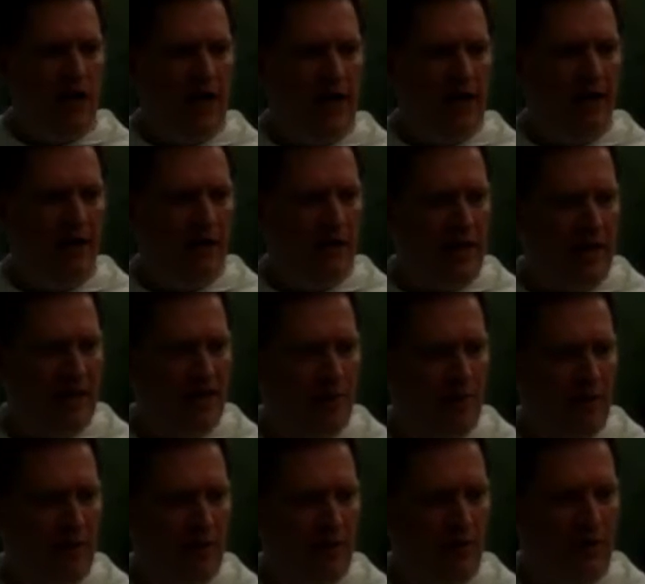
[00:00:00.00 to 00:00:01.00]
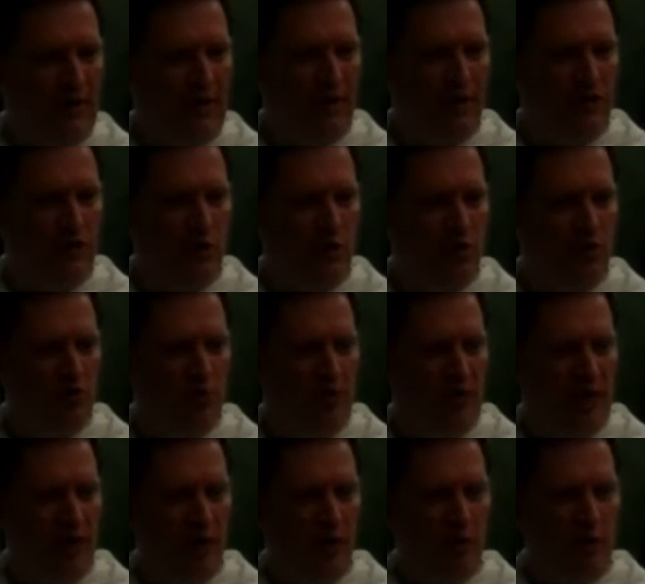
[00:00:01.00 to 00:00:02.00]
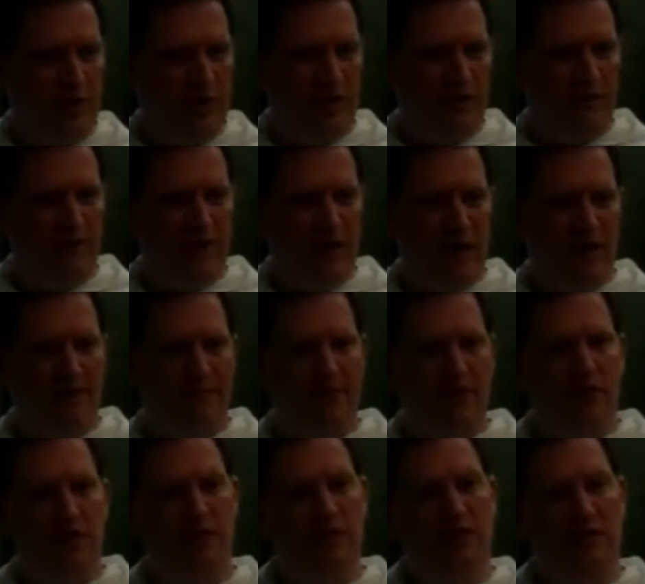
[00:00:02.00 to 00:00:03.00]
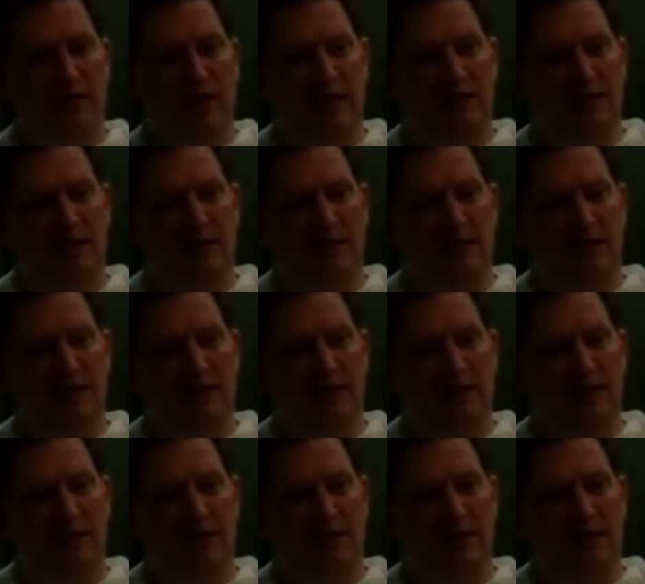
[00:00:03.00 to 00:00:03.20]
an ecumenical council would be held within 5 years, and